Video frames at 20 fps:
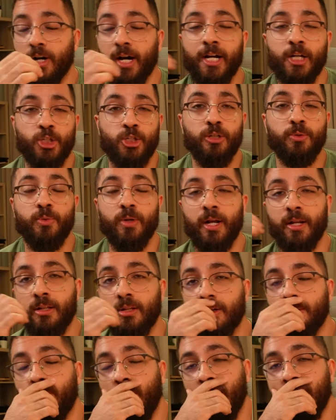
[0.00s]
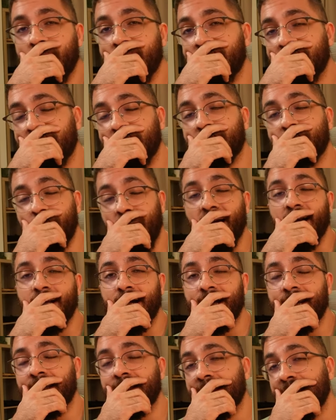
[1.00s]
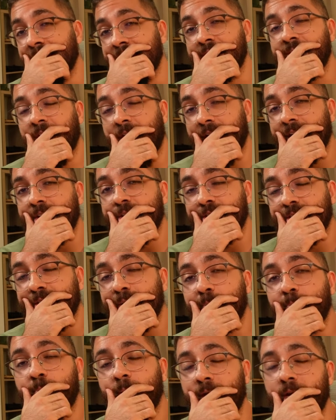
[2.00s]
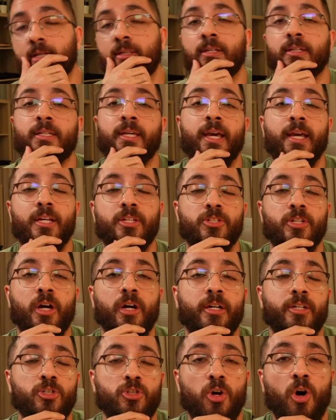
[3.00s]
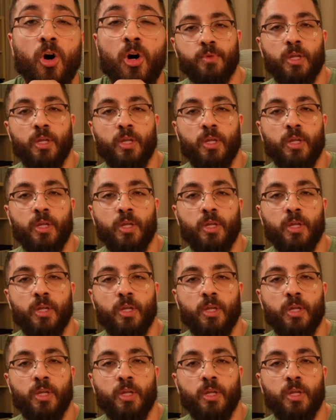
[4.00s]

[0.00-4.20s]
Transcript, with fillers: Actually, when I look back at it, back at it, it is actually better than KSI song.